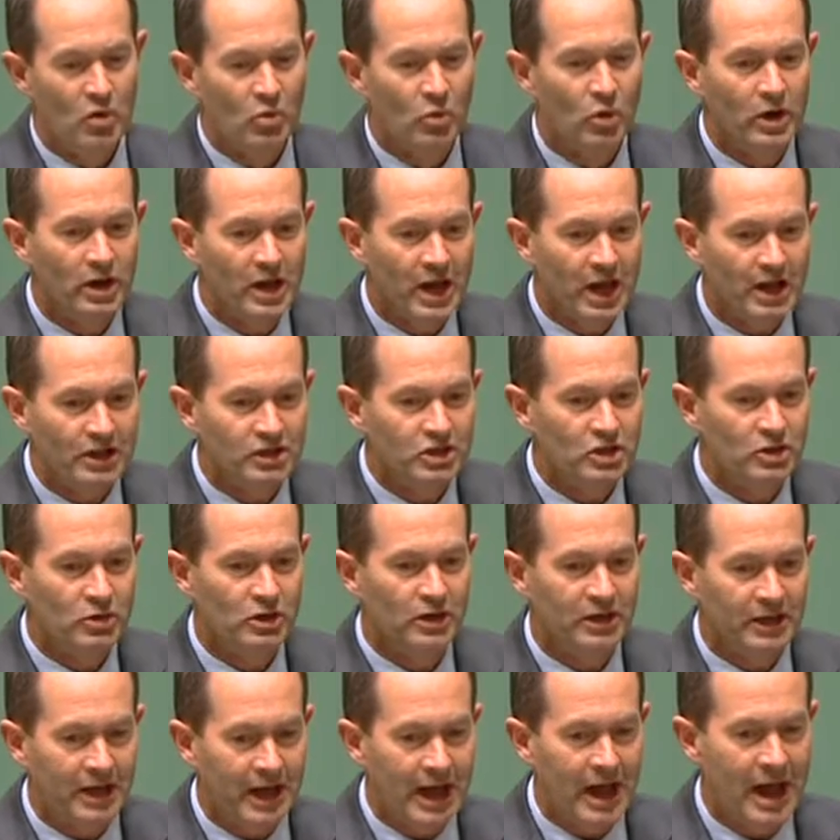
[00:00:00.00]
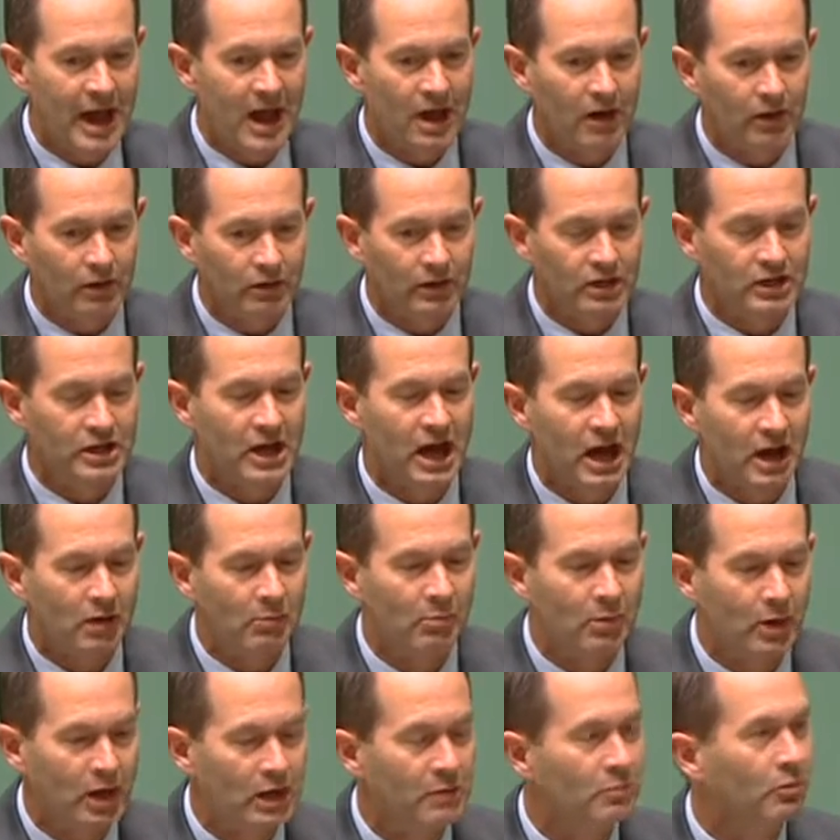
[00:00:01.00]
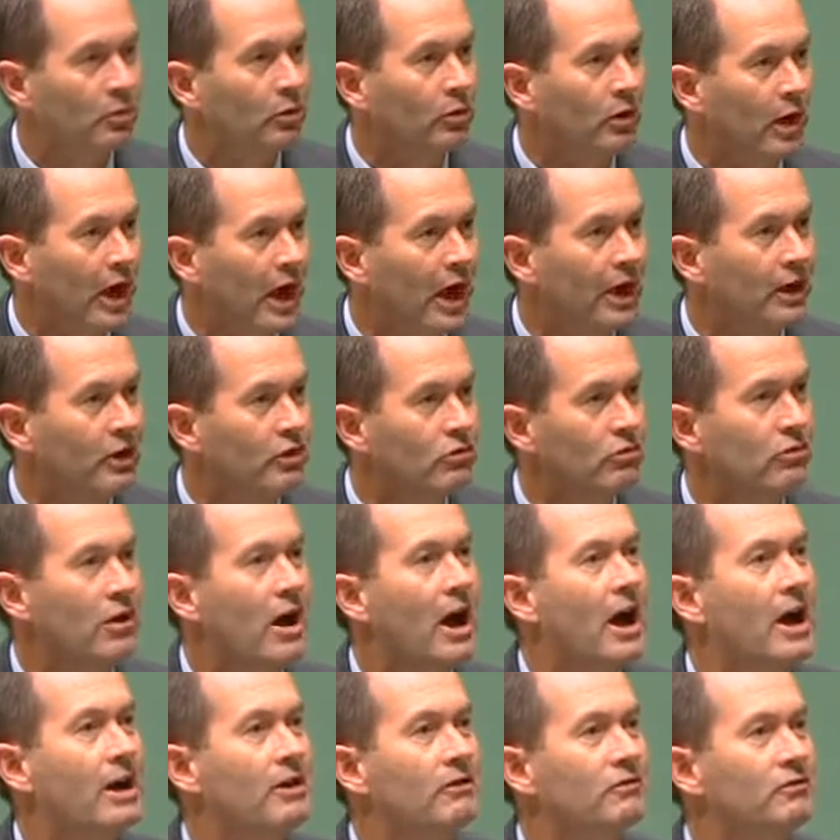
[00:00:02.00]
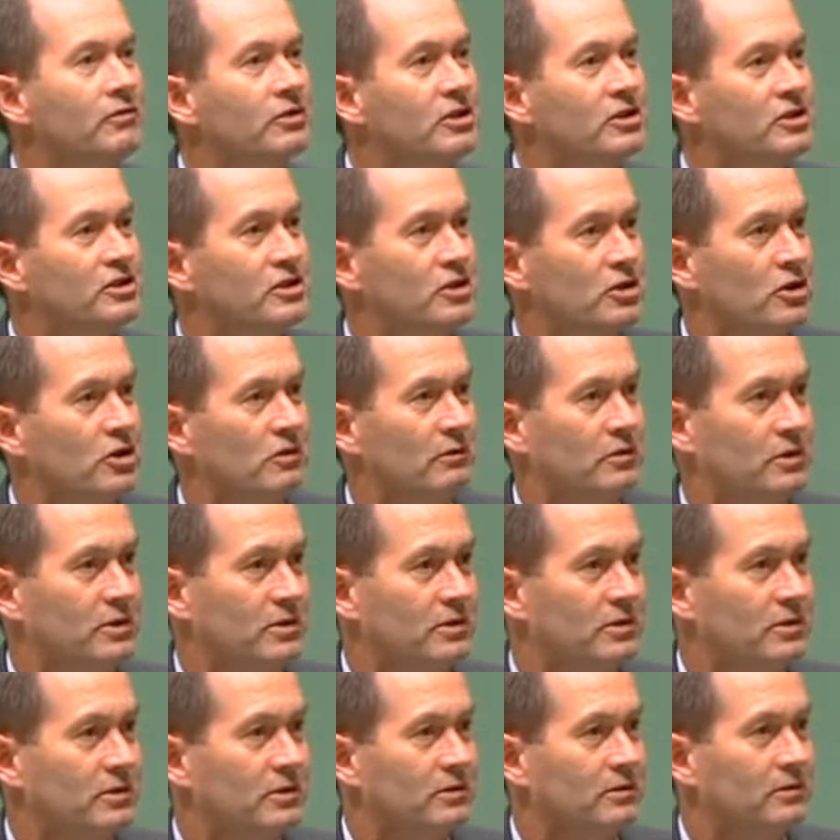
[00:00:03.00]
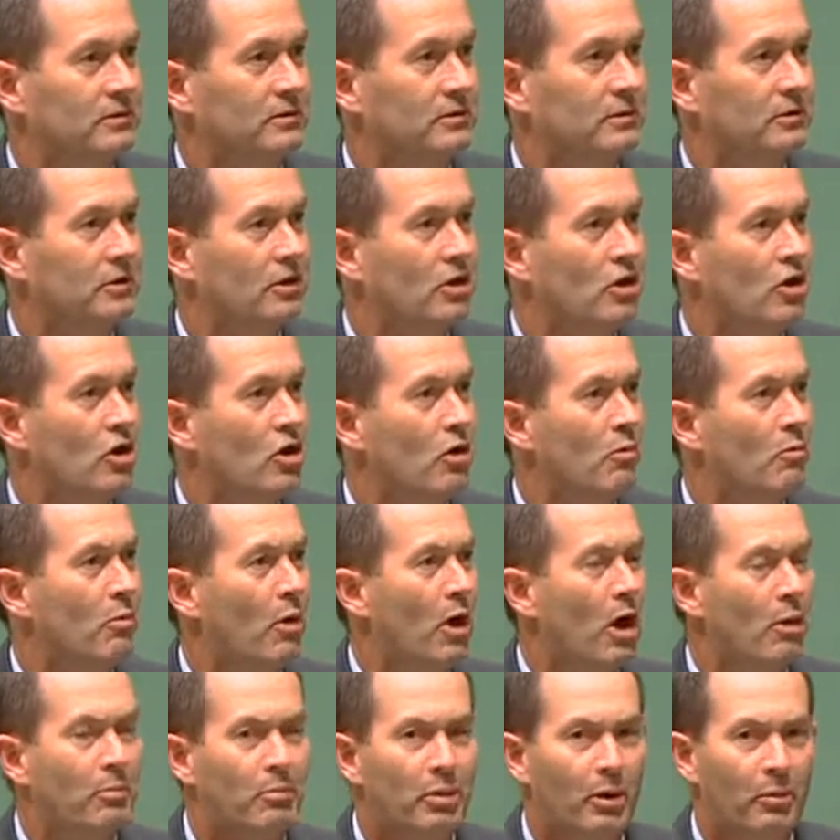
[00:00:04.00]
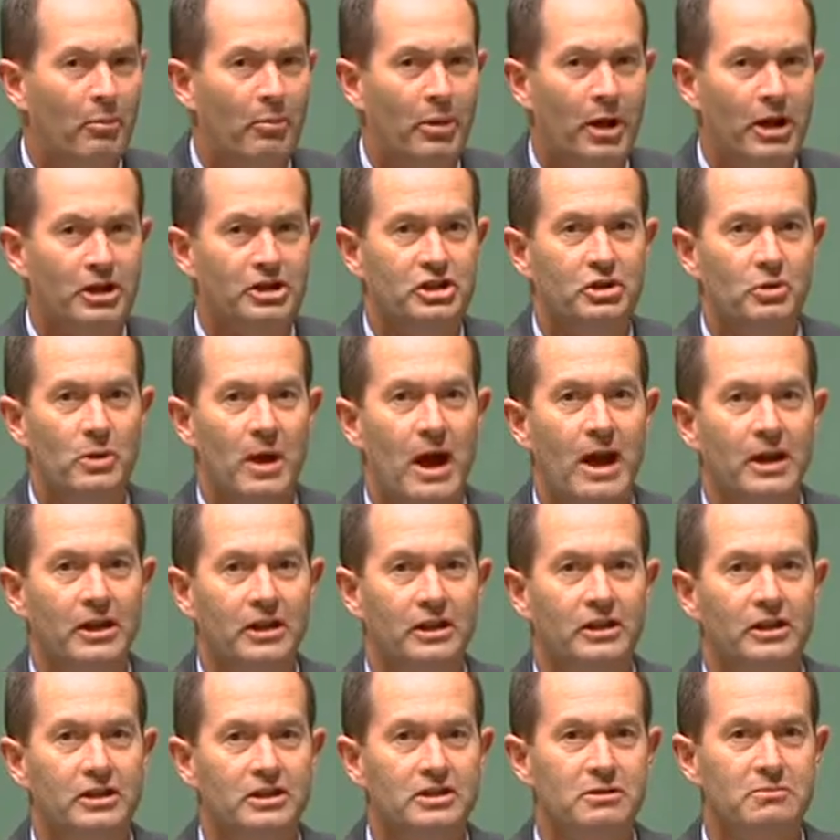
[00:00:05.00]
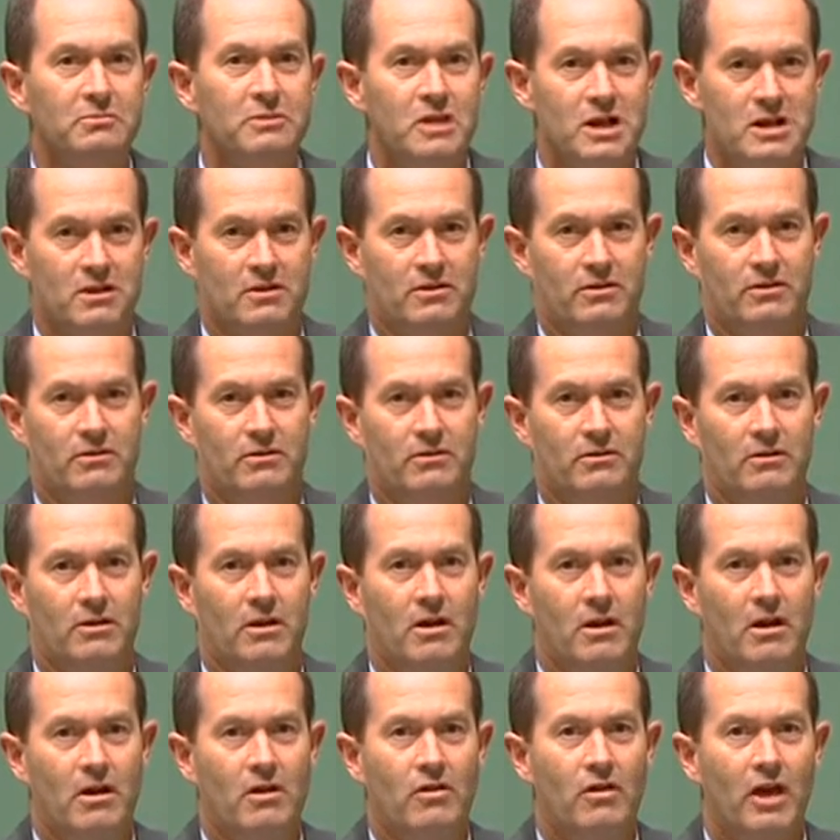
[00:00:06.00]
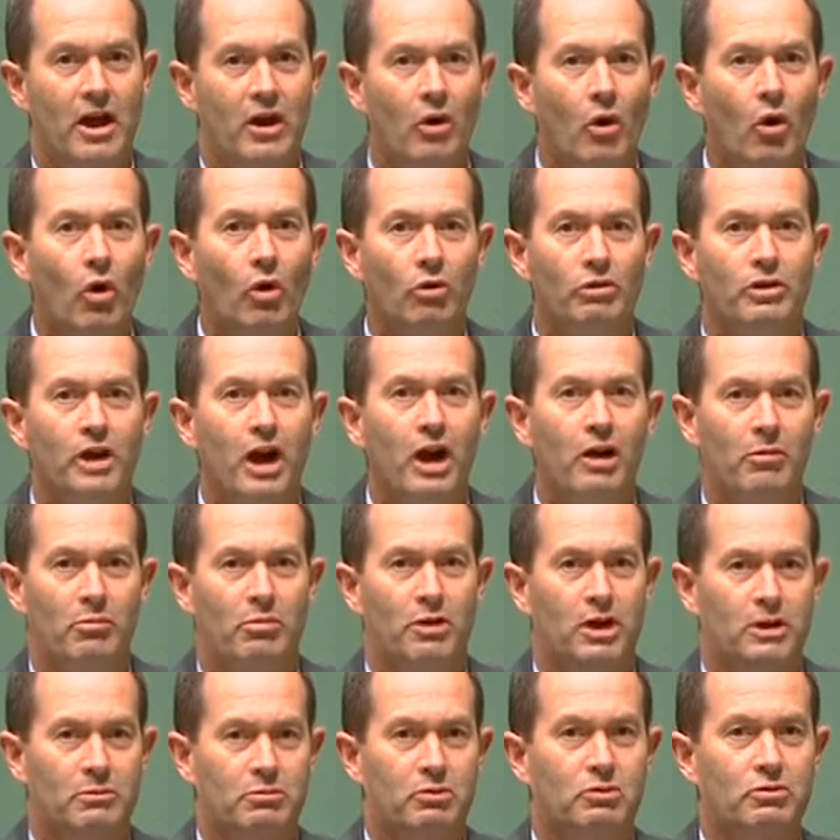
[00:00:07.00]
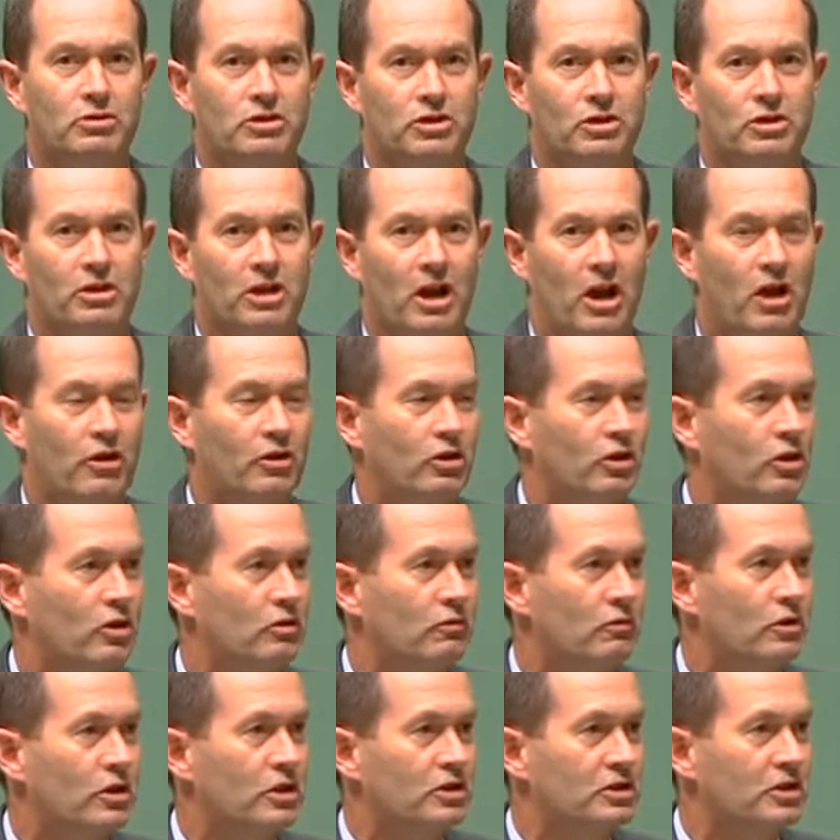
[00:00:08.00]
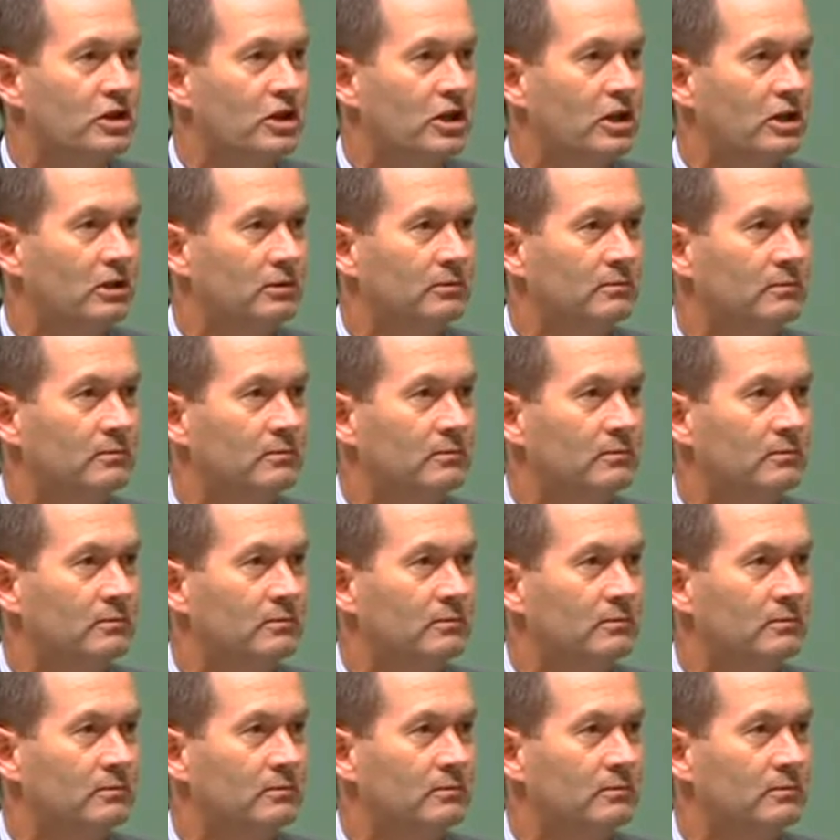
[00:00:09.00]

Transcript: We are doing our young people a grave disservice by perpetuating this myth that all young people should go to university.